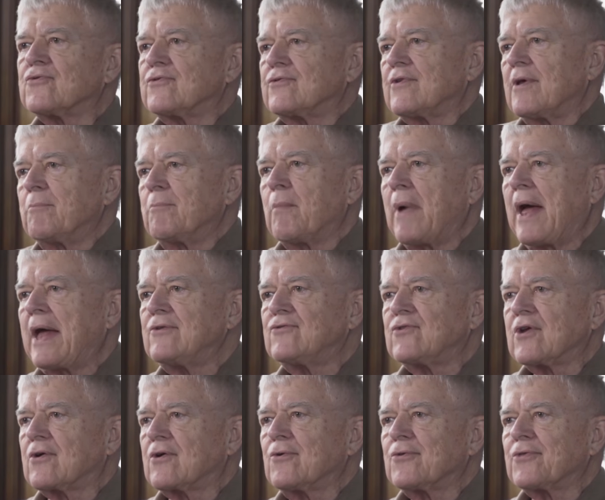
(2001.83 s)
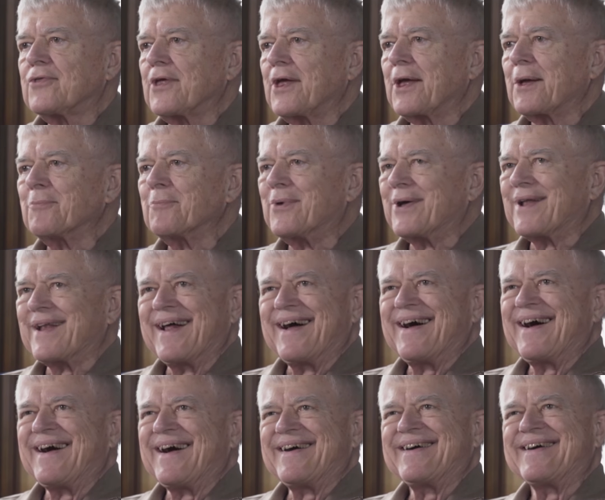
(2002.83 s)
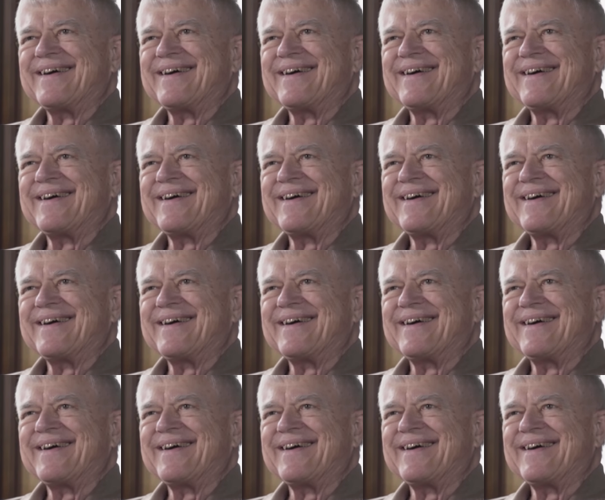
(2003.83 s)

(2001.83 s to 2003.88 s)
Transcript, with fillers: it was some magical thing.